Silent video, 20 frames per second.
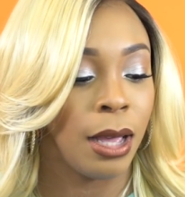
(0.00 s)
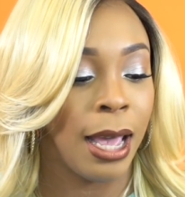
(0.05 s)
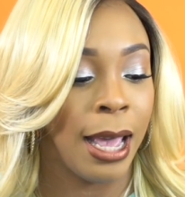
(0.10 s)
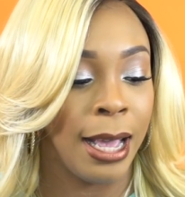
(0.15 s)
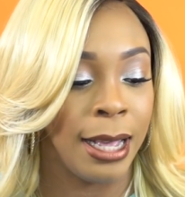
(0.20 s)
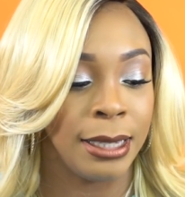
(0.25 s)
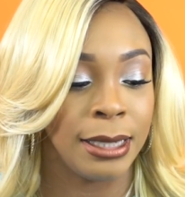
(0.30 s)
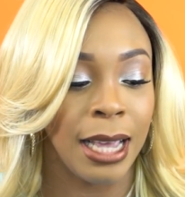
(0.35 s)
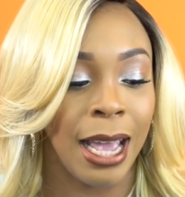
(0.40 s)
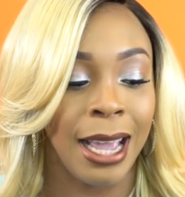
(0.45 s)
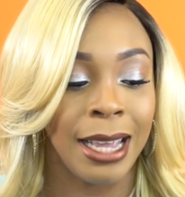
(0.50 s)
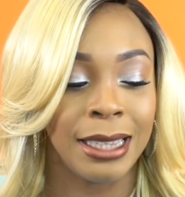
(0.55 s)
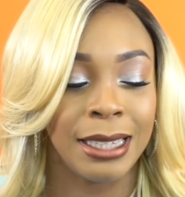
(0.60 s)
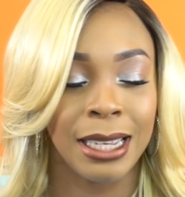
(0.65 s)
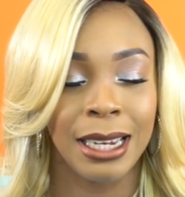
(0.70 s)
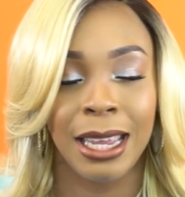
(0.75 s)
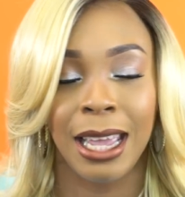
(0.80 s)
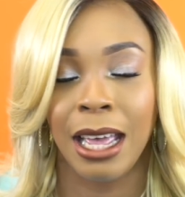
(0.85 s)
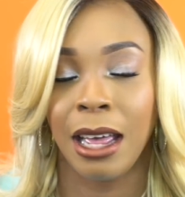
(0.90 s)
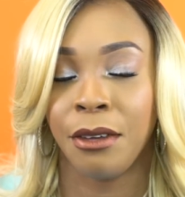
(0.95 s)
and I
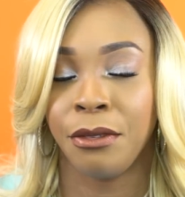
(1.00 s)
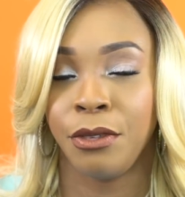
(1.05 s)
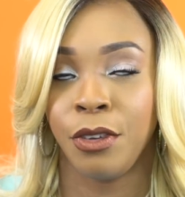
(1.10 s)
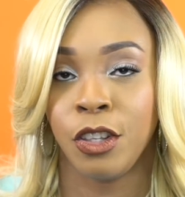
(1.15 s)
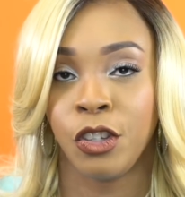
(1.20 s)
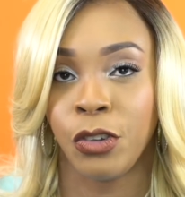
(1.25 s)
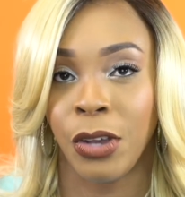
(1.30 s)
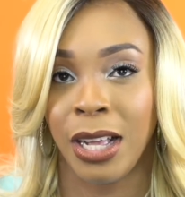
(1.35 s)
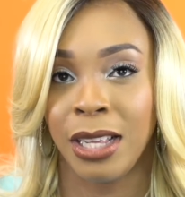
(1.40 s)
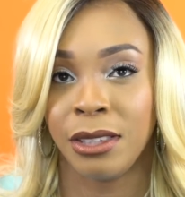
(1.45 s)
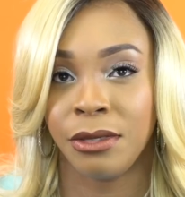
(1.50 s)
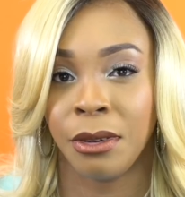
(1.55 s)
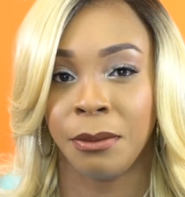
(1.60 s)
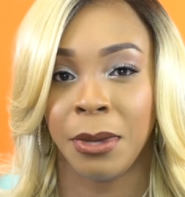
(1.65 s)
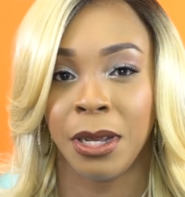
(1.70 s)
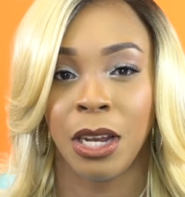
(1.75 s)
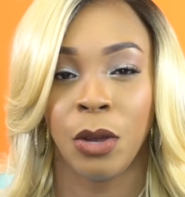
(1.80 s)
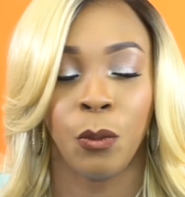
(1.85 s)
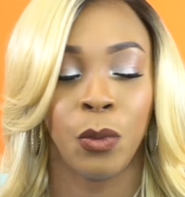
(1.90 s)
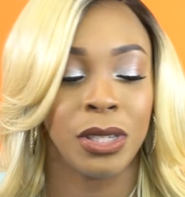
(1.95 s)
did get a few strands
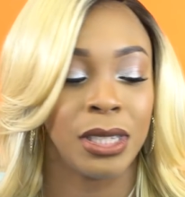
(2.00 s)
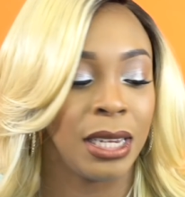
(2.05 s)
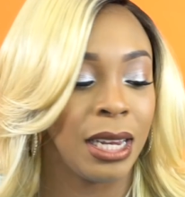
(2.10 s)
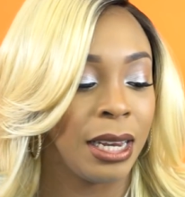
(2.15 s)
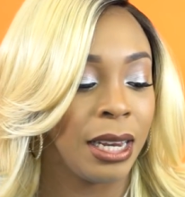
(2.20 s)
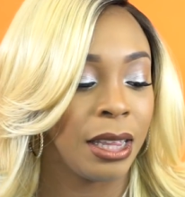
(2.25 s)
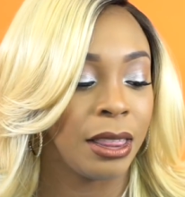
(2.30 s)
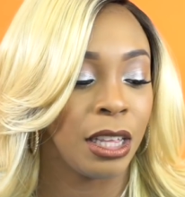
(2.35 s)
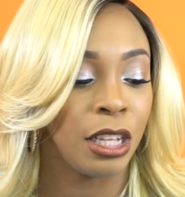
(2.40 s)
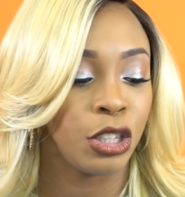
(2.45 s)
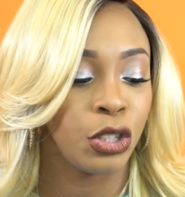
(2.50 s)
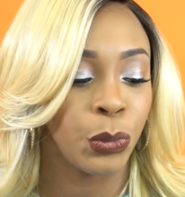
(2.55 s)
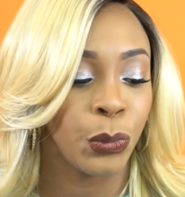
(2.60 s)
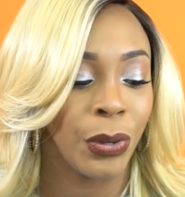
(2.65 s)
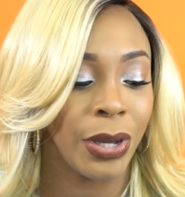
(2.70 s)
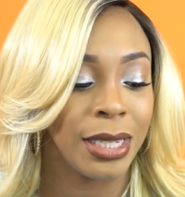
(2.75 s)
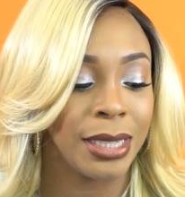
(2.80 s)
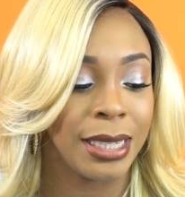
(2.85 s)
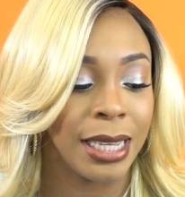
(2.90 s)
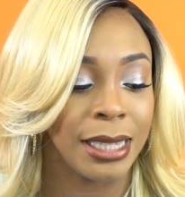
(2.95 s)
from it it wasn't anything
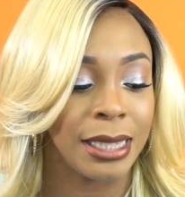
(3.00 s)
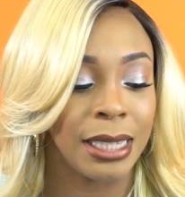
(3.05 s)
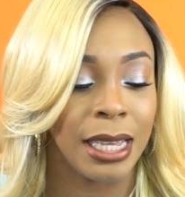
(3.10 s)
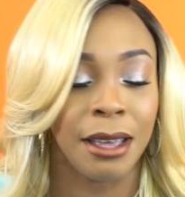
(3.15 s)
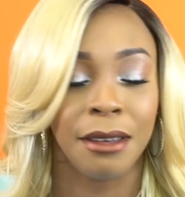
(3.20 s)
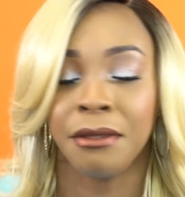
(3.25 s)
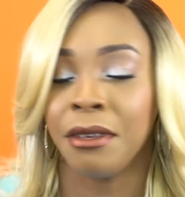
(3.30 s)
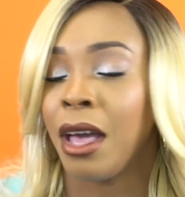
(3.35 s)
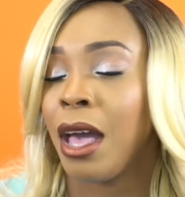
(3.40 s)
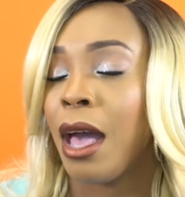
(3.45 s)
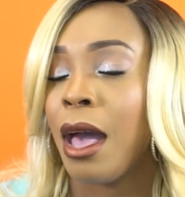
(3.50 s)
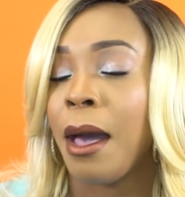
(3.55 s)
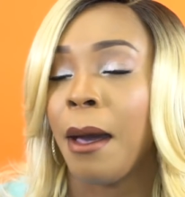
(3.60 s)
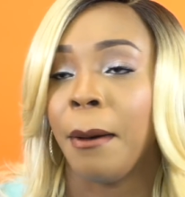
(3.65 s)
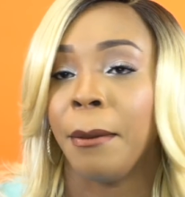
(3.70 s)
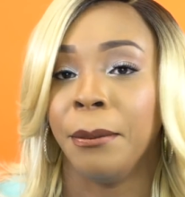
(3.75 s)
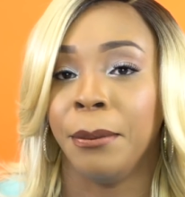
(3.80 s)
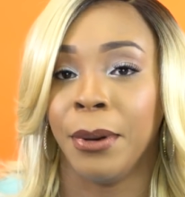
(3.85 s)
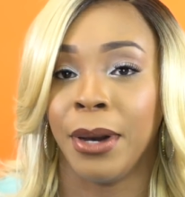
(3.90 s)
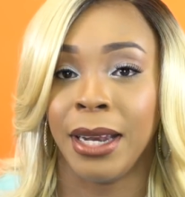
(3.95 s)
too
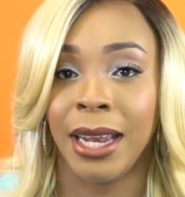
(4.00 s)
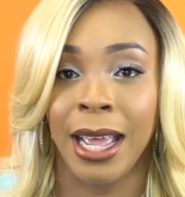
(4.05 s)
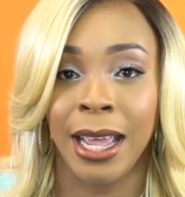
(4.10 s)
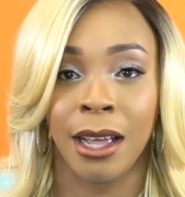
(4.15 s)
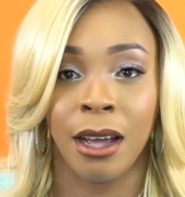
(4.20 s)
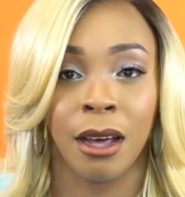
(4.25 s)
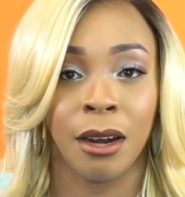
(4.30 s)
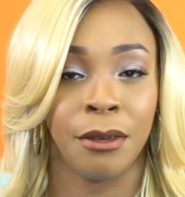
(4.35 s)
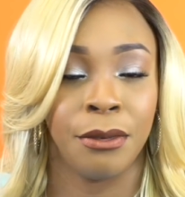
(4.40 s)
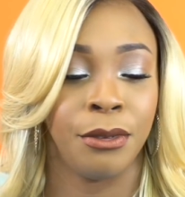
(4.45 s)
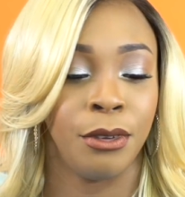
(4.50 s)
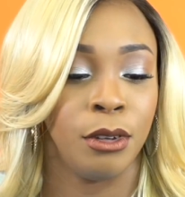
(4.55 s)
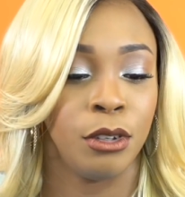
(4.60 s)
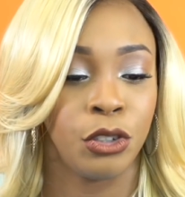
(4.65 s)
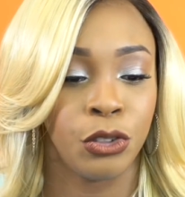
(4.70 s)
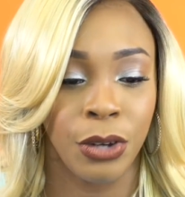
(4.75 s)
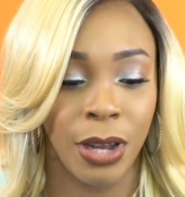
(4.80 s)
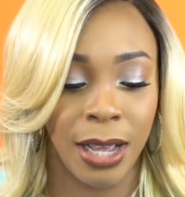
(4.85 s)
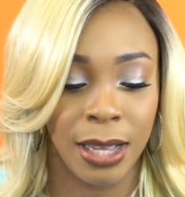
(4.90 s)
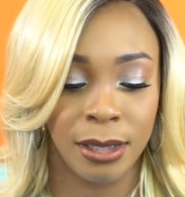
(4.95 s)
excessive but I got a few
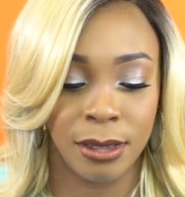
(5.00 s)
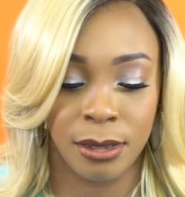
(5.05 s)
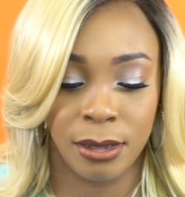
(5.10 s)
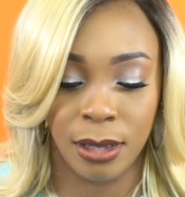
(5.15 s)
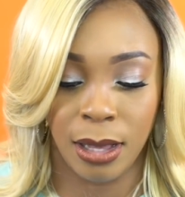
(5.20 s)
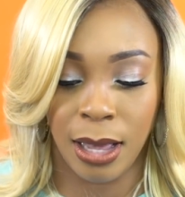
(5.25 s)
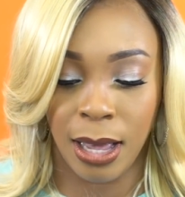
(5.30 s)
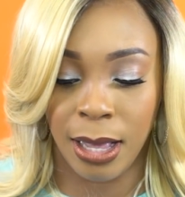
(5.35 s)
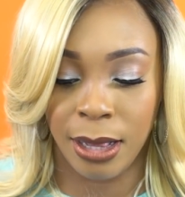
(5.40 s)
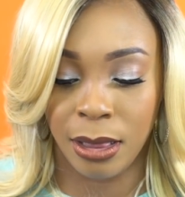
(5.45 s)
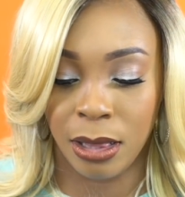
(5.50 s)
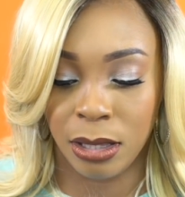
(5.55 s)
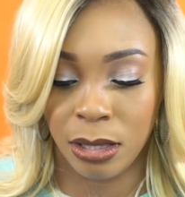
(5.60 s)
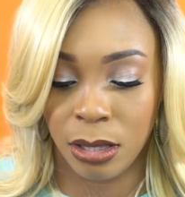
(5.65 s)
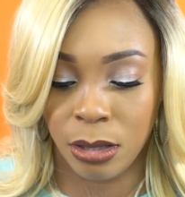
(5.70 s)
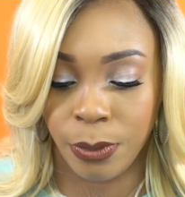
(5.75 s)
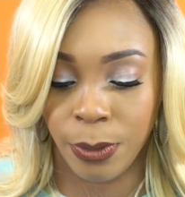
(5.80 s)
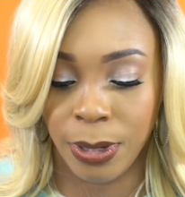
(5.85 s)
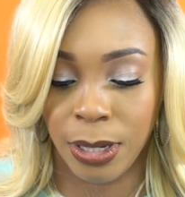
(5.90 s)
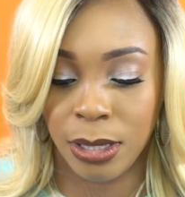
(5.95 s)
strands and
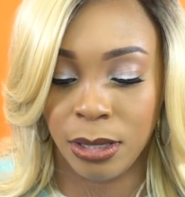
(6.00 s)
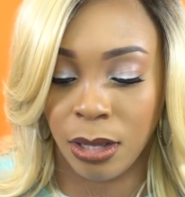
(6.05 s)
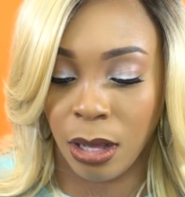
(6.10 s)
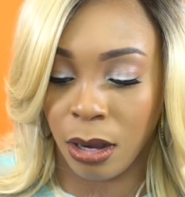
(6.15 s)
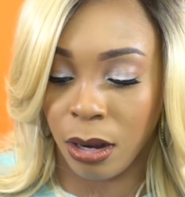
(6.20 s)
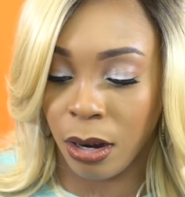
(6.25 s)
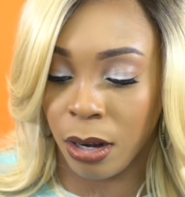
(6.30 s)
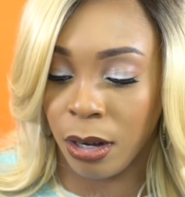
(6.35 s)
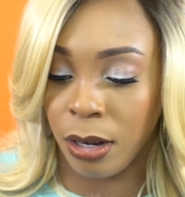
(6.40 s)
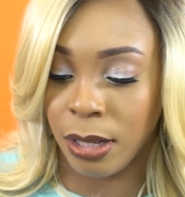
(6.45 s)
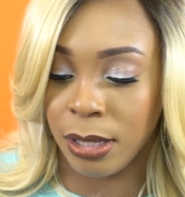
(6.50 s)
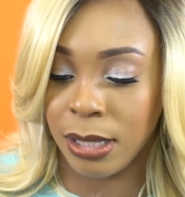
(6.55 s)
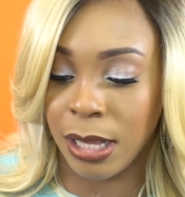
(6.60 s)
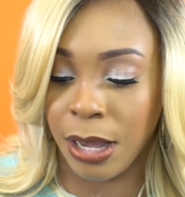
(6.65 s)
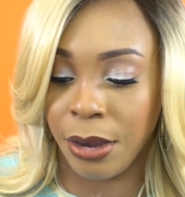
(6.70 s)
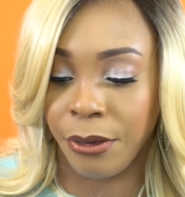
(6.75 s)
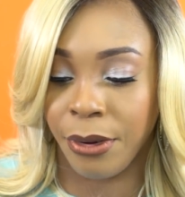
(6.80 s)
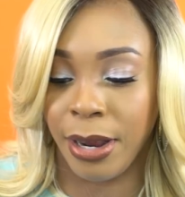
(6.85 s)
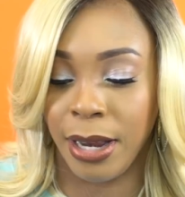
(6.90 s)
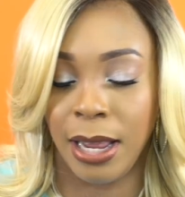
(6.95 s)
this is what the stock card looks
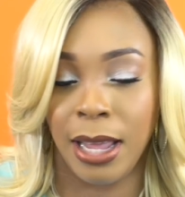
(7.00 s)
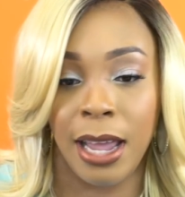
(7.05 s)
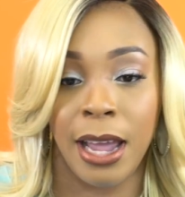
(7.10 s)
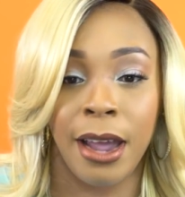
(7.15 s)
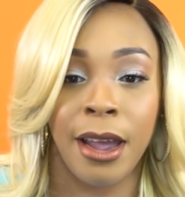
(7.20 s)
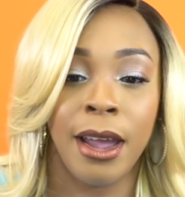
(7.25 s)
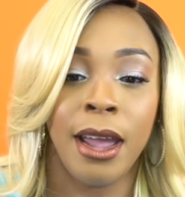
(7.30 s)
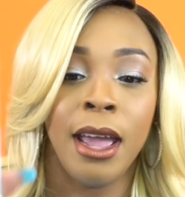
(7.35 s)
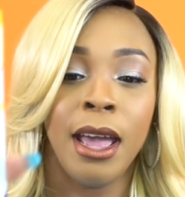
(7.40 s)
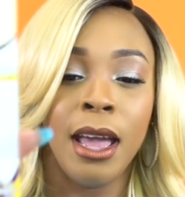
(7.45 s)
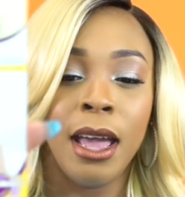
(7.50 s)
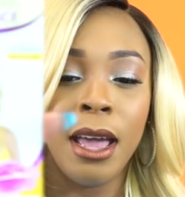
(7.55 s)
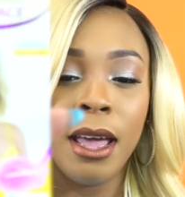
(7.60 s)
like right here